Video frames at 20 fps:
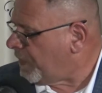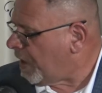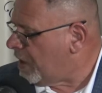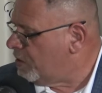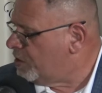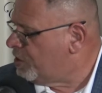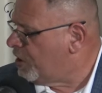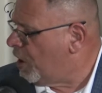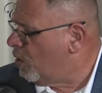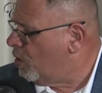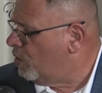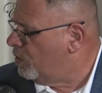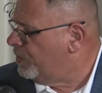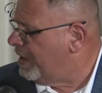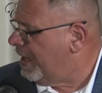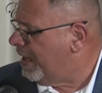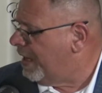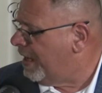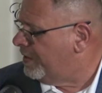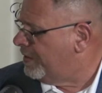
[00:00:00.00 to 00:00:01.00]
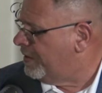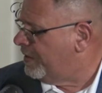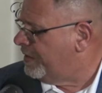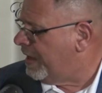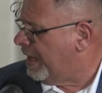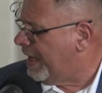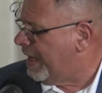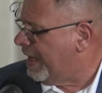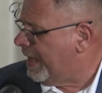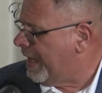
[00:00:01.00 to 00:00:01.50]
so the
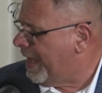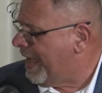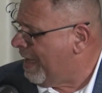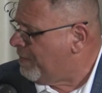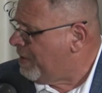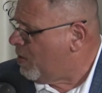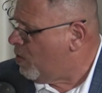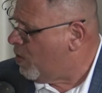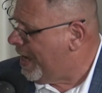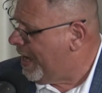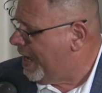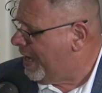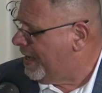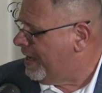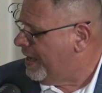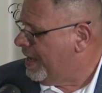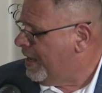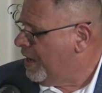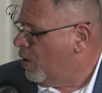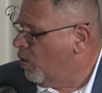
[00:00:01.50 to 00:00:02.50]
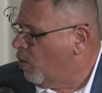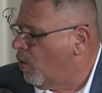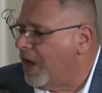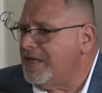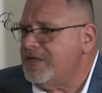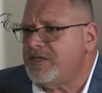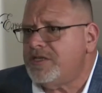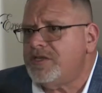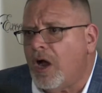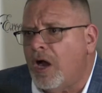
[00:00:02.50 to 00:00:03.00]
the Hemingway
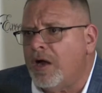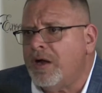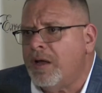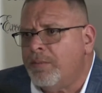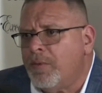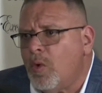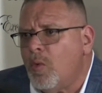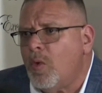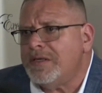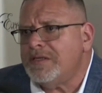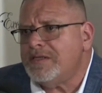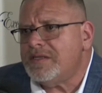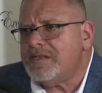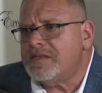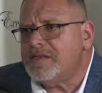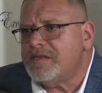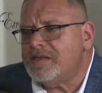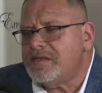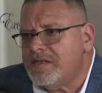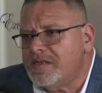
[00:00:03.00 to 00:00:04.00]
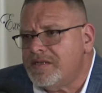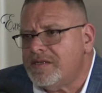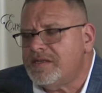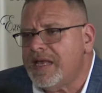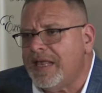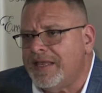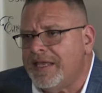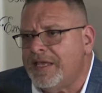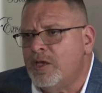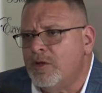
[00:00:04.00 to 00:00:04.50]
was our number one s-
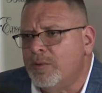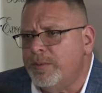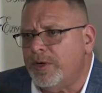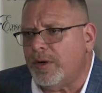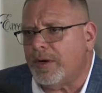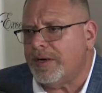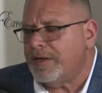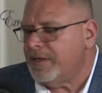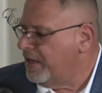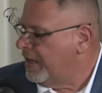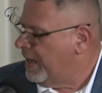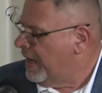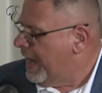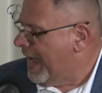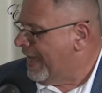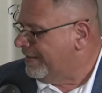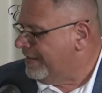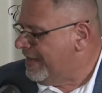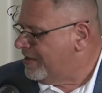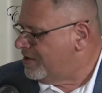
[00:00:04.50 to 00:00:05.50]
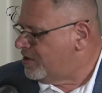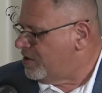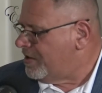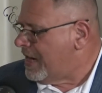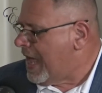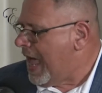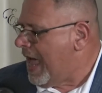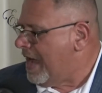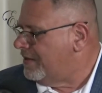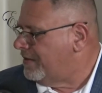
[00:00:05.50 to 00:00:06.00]
selling humidor. And these are
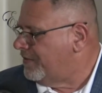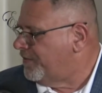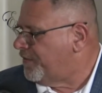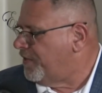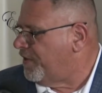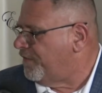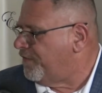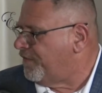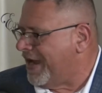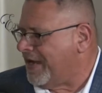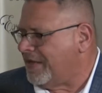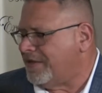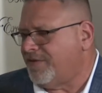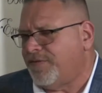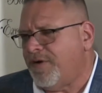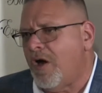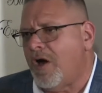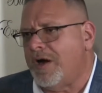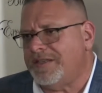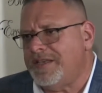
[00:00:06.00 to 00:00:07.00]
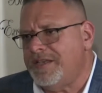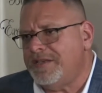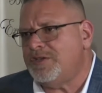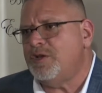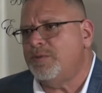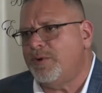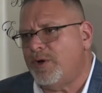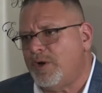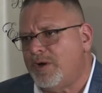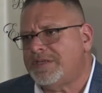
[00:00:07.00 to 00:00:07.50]
not for the faint of heart. These
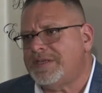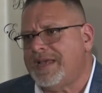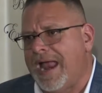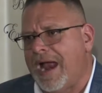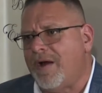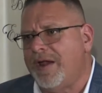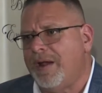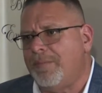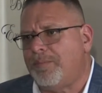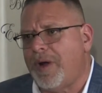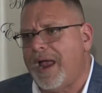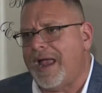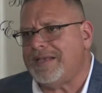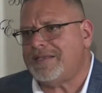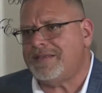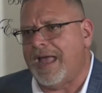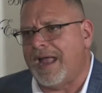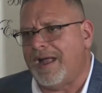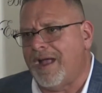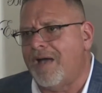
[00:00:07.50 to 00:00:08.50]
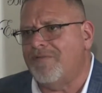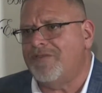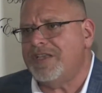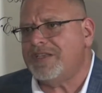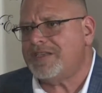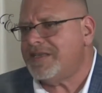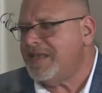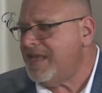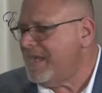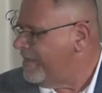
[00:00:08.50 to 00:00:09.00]
humidors carry a price tag,
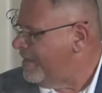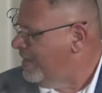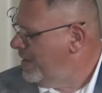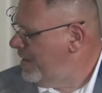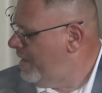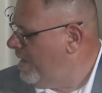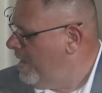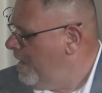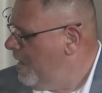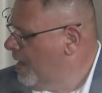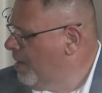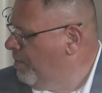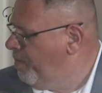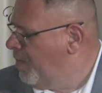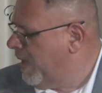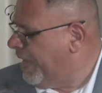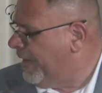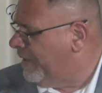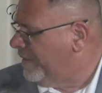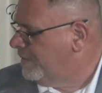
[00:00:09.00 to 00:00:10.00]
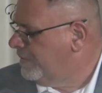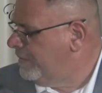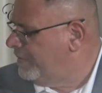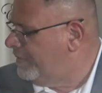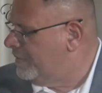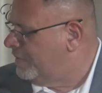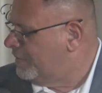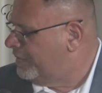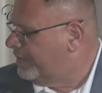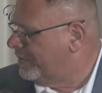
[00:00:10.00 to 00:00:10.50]
obviously. Sure. But
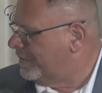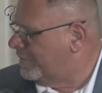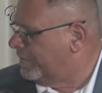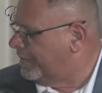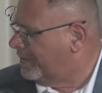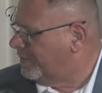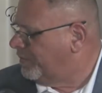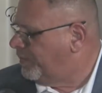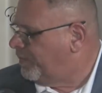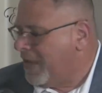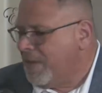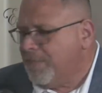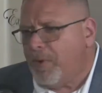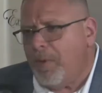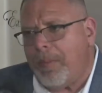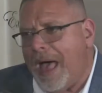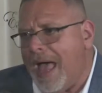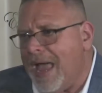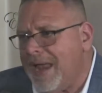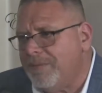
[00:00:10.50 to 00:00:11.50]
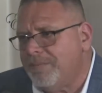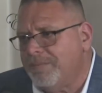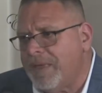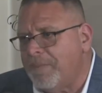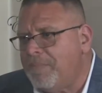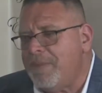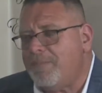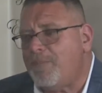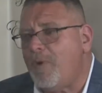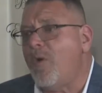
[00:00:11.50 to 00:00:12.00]
people buy them
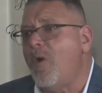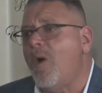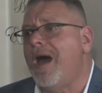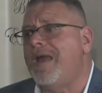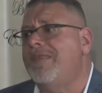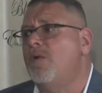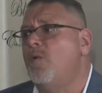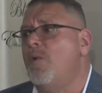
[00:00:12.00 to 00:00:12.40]
and people go out of the